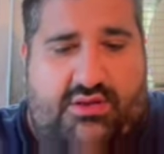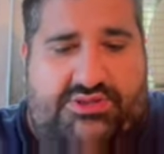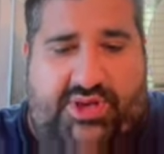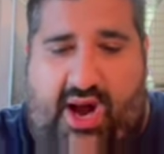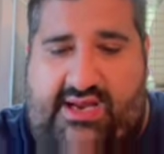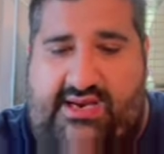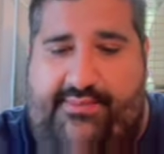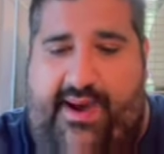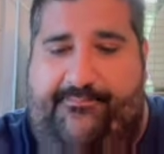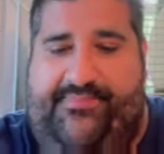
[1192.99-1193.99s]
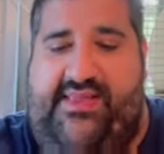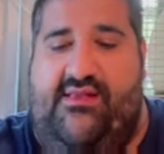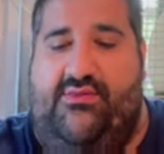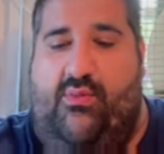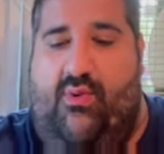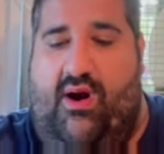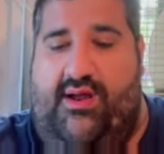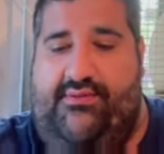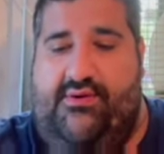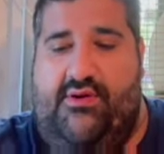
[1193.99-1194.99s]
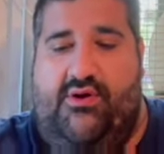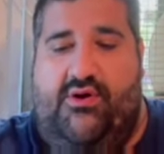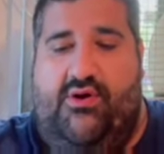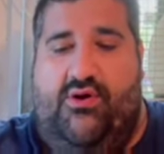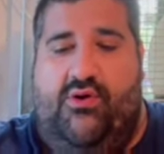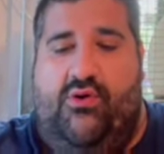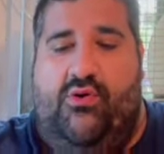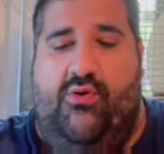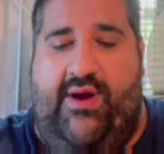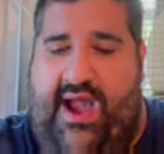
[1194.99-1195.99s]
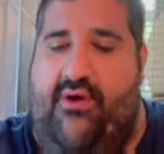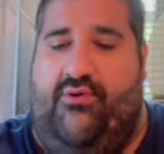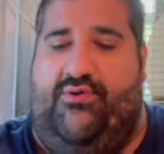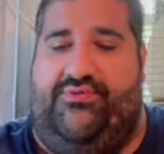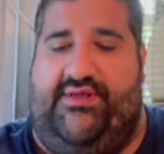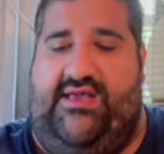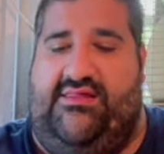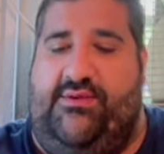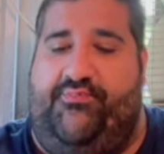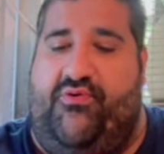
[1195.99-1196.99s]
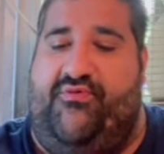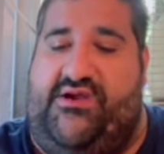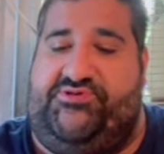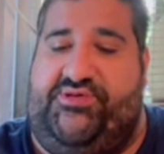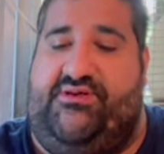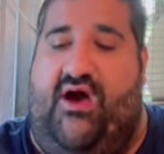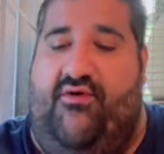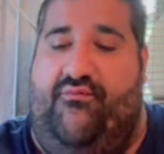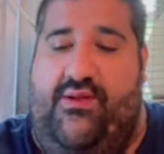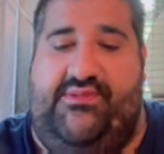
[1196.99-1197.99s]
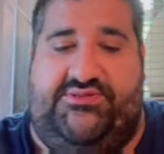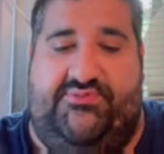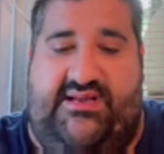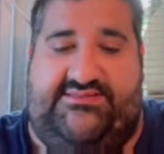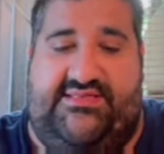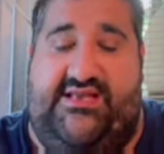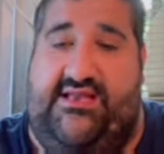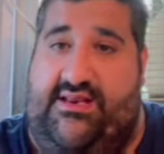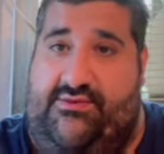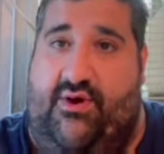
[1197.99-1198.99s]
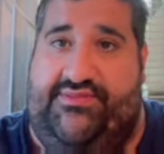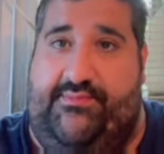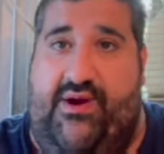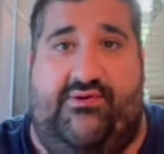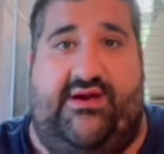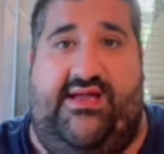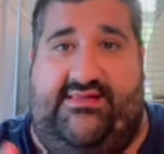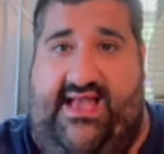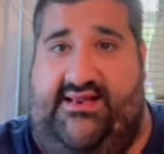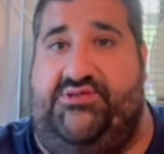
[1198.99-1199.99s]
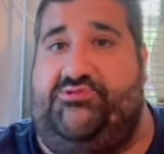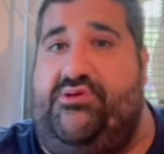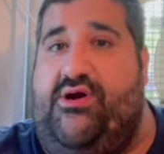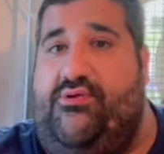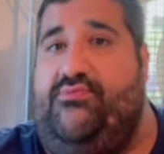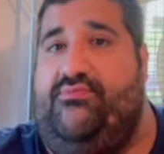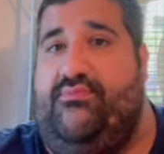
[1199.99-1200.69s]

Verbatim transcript: talking about being the one who herald in the progression of women's wrestling in North America, and that is true.